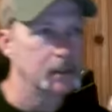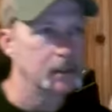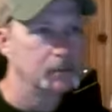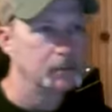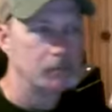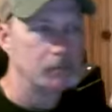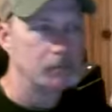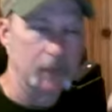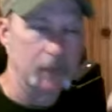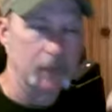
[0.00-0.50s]

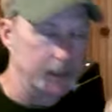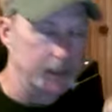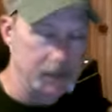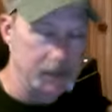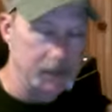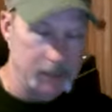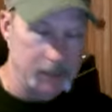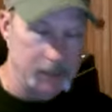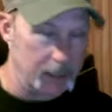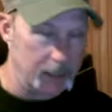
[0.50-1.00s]
like I
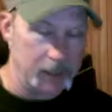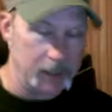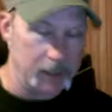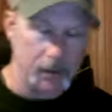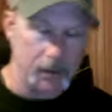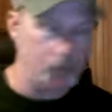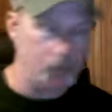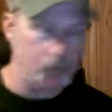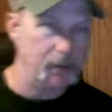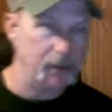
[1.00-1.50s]
said, I thought
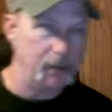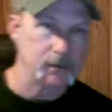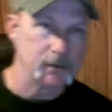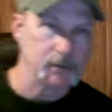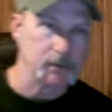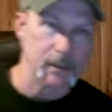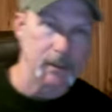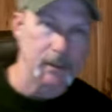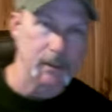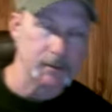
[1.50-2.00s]
Wentz was
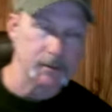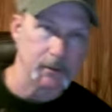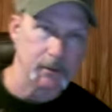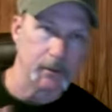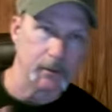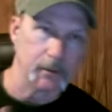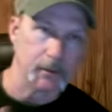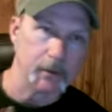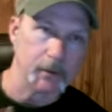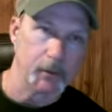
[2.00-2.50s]

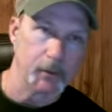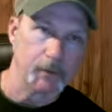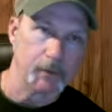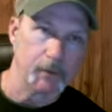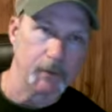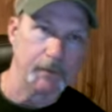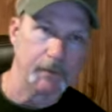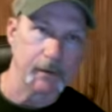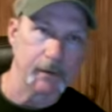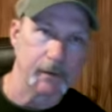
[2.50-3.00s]
absolutely
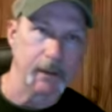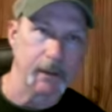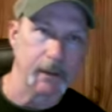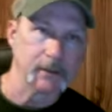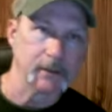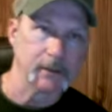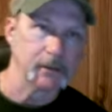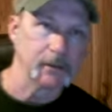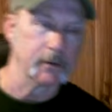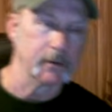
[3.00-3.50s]
horrific last
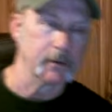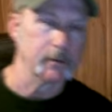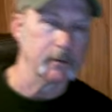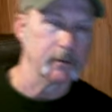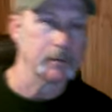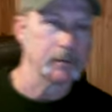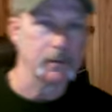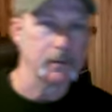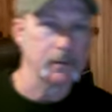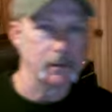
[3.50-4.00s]
year.
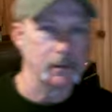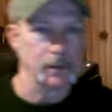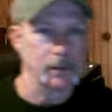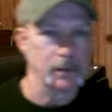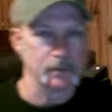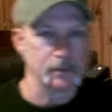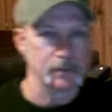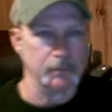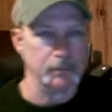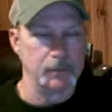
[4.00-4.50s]

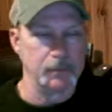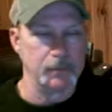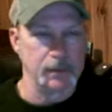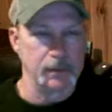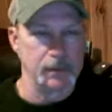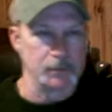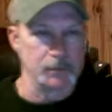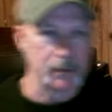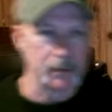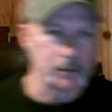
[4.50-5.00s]
As
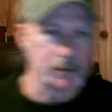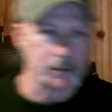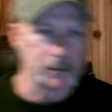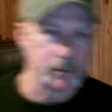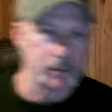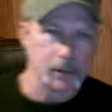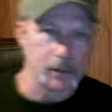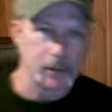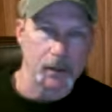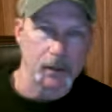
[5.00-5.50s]
much as we
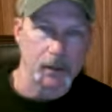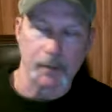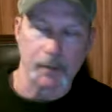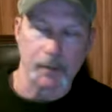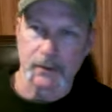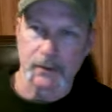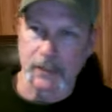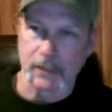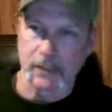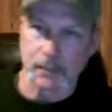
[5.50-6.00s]
talk about
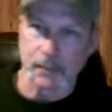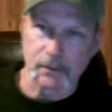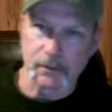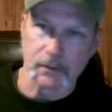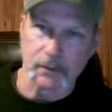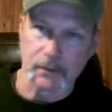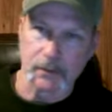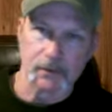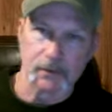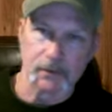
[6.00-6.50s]
Sam's
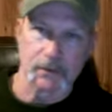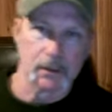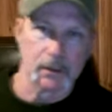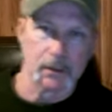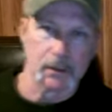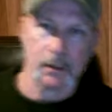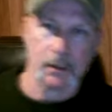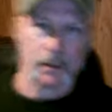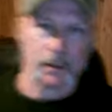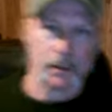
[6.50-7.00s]
issues,
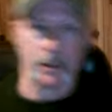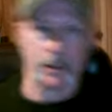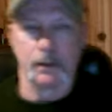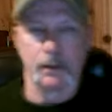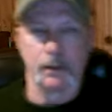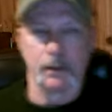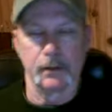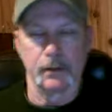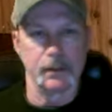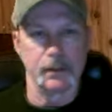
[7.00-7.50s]

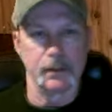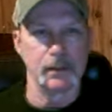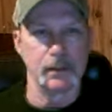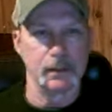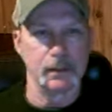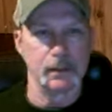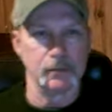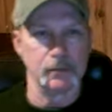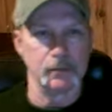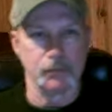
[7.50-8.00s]

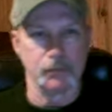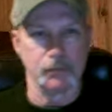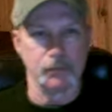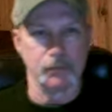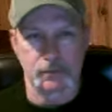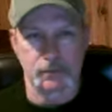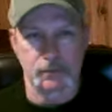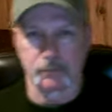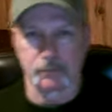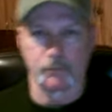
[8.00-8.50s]
he was
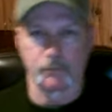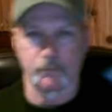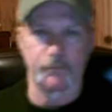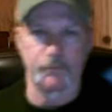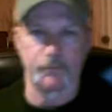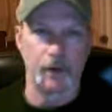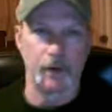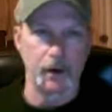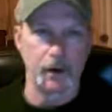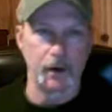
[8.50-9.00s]

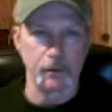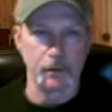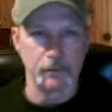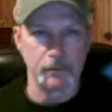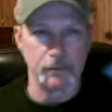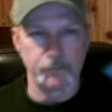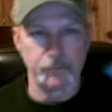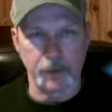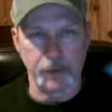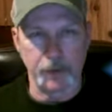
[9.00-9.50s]
far
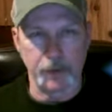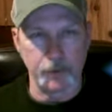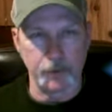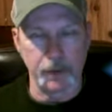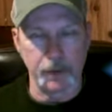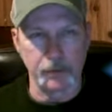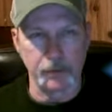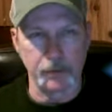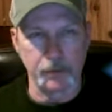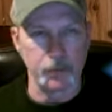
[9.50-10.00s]

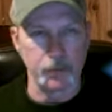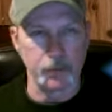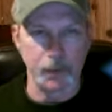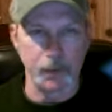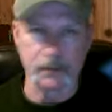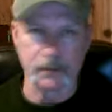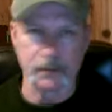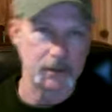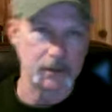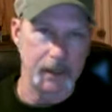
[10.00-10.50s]
better than
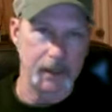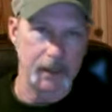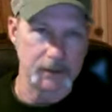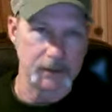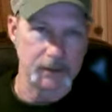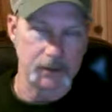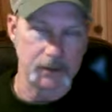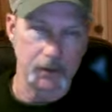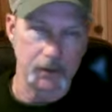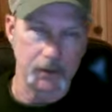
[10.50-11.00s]
Wentz last
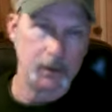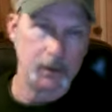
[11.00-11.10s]
year.